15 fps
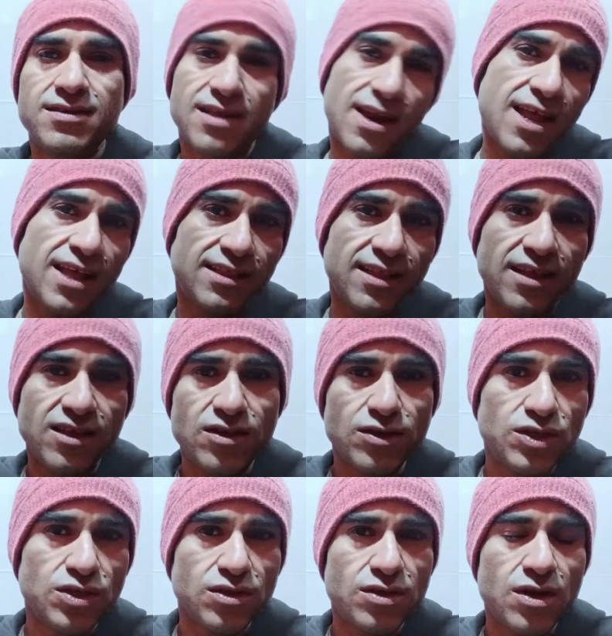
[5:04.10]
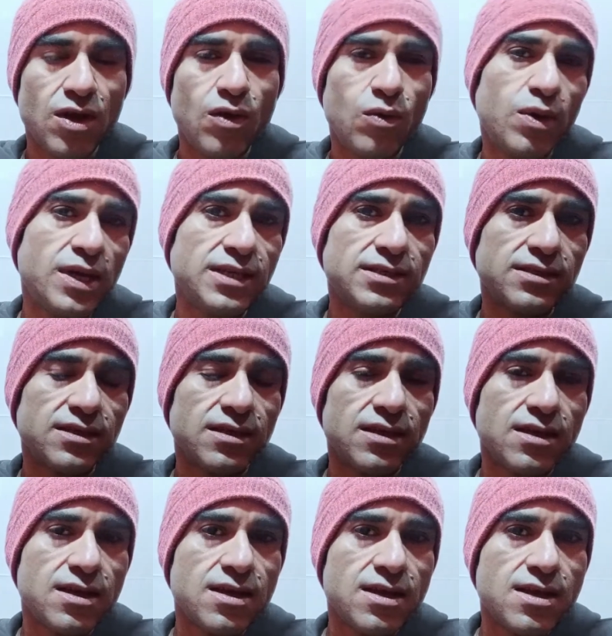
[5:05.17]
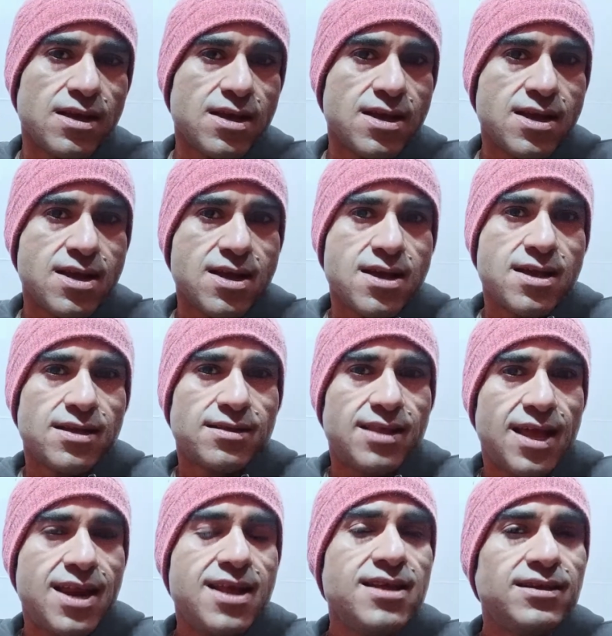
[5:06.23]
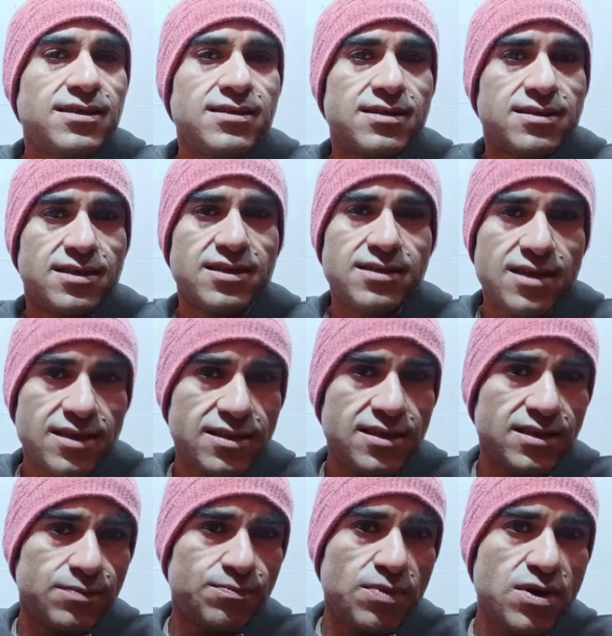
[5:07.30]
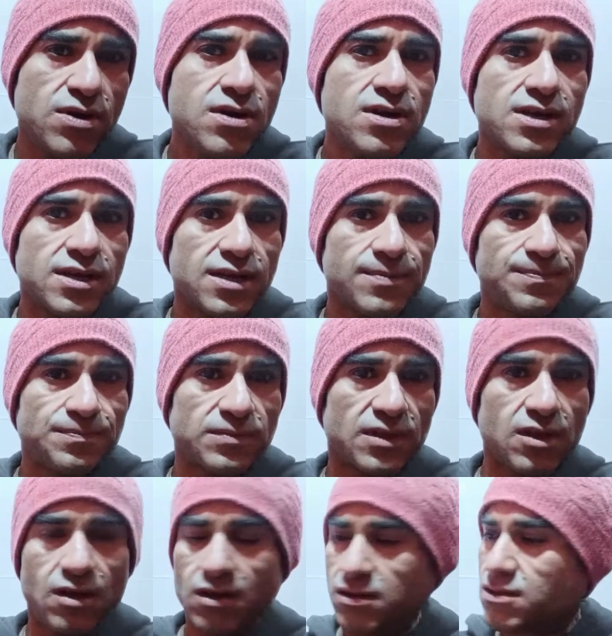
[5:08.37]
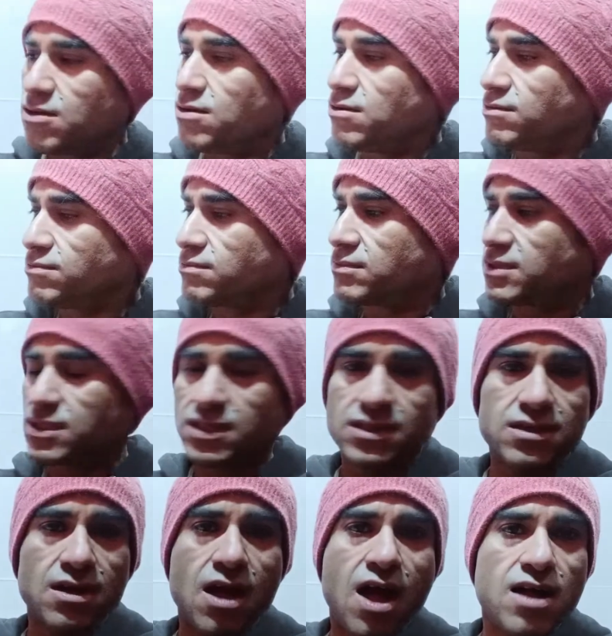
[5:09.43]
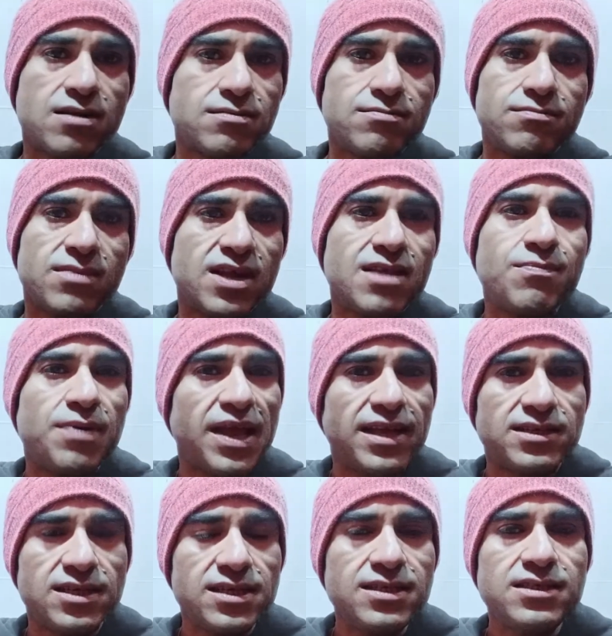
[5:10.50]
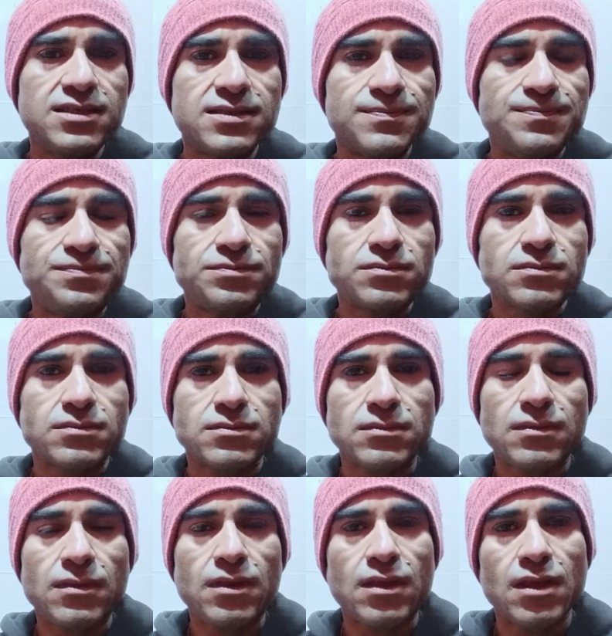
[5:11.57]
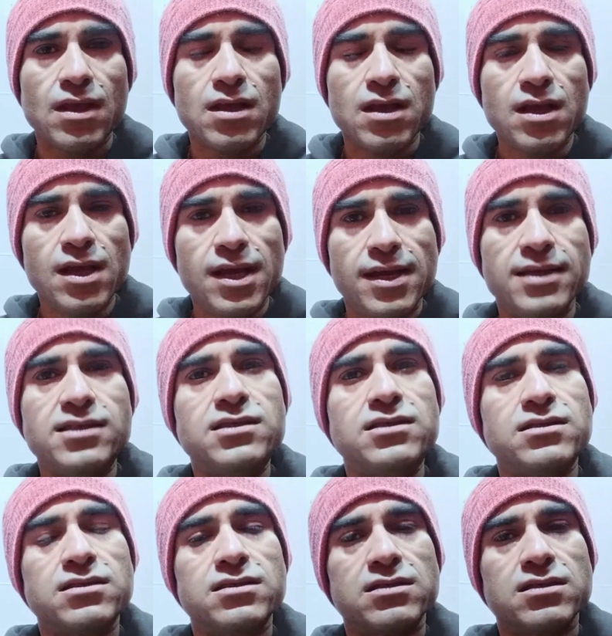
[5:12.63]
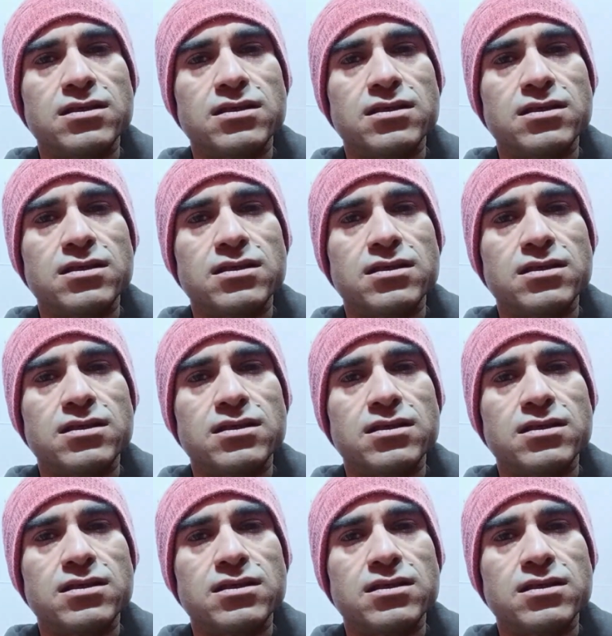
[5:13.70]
that I think you should know, is this book, although it's not many pages, it's